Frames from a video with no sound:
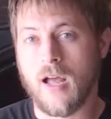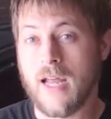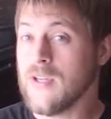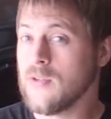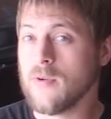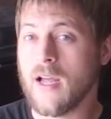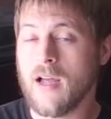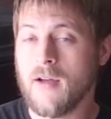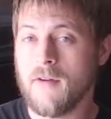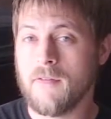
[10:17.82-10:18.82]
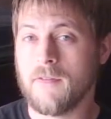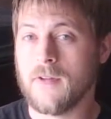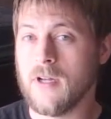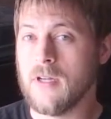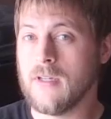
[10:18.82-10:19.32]
I do have
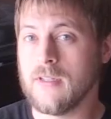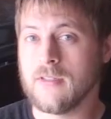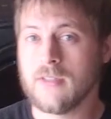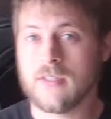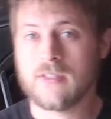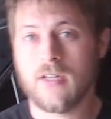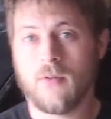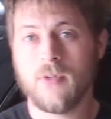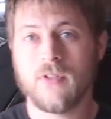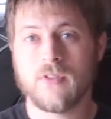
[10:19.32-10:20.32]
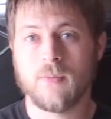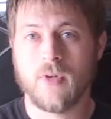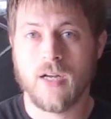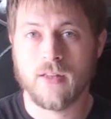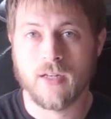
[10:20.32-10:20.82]
a set of wheels in
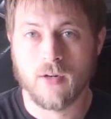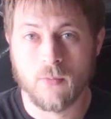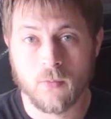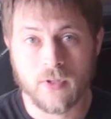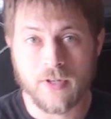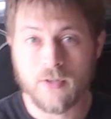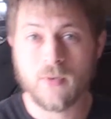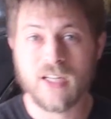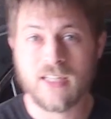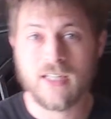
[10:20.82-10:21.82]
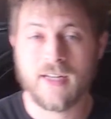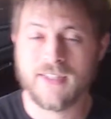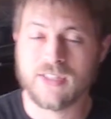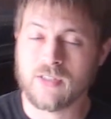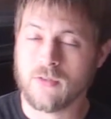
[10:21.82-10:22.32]
mind that I really do want to get. I
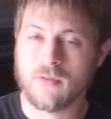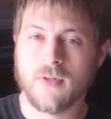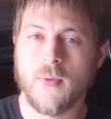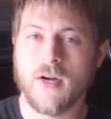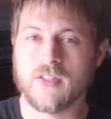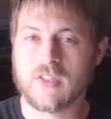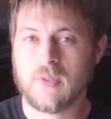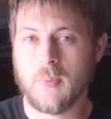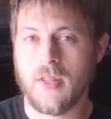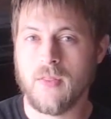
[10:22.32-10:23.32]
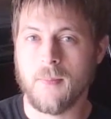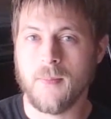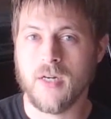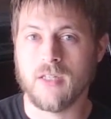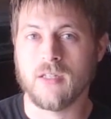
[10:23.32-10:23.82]
just don't know if I want to spend the
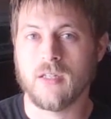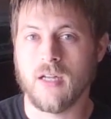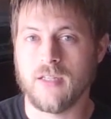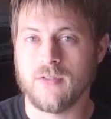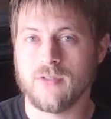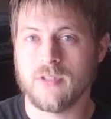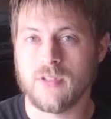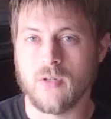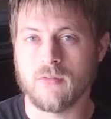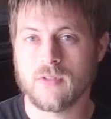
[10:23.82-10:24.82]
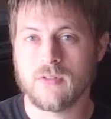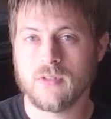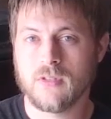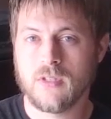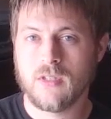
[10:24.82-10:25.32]
money. I usually don't
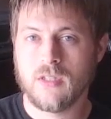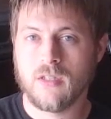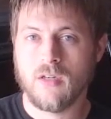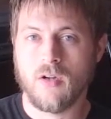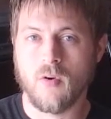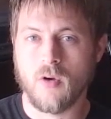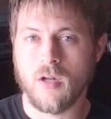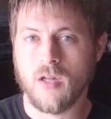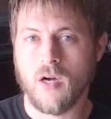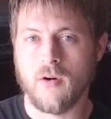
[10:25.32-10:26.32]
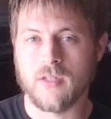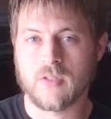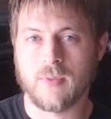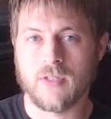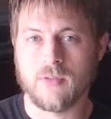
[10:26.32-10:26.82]
go all out and
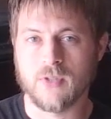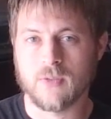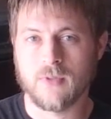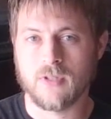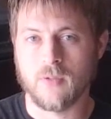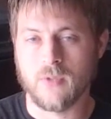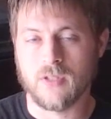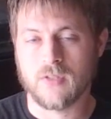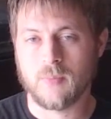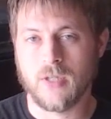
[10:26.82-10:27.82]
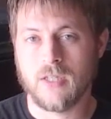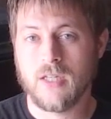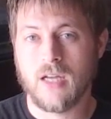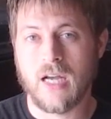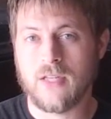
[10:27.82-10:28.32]
spend too much money on wheels, but
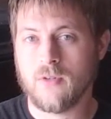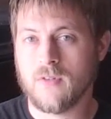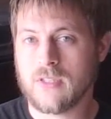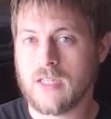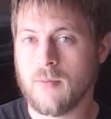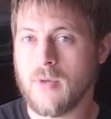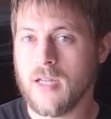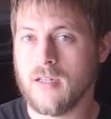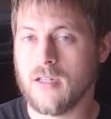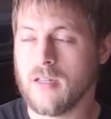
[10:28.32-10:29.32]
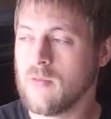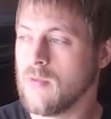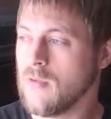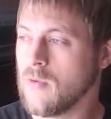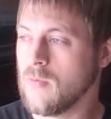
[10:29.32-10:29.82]
I do have a set in mind that I think
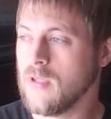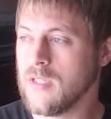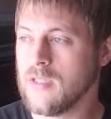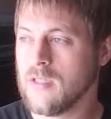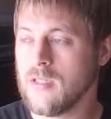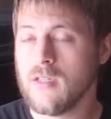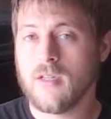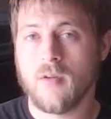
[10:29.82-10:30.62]
will look really good.